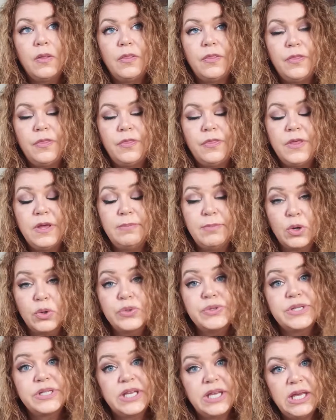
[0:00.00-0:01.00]
the
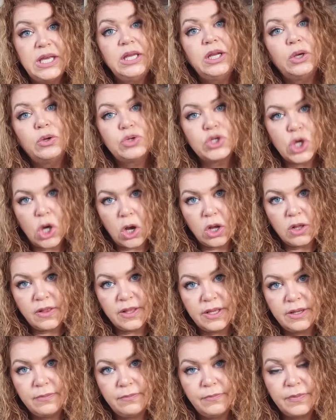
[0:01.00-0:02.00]
most keto chocolate
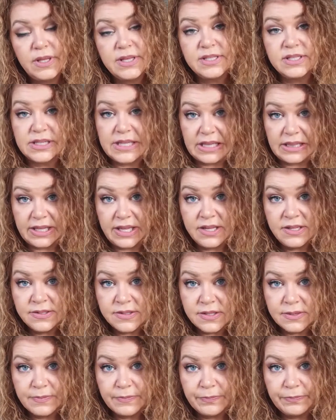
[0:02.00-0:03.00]
is Lily's.
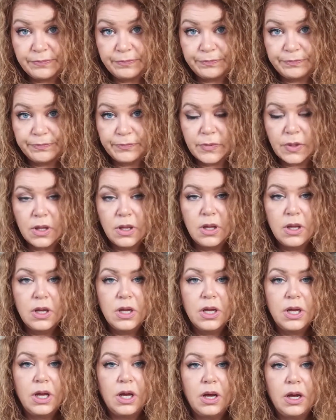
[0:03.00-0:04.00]

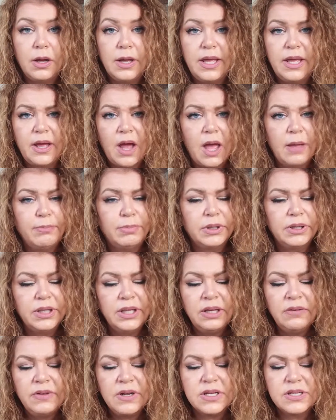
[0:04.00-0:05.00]
I believe
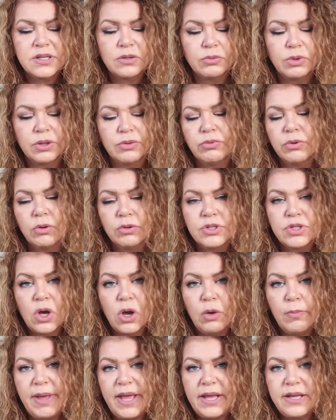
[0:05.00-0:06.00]
it is erythritol
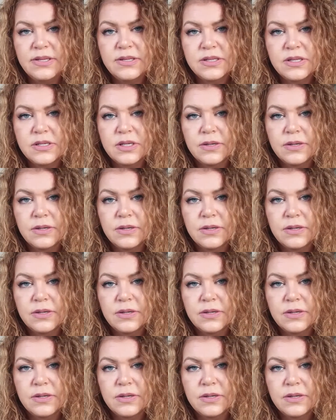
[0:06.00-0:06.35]
based.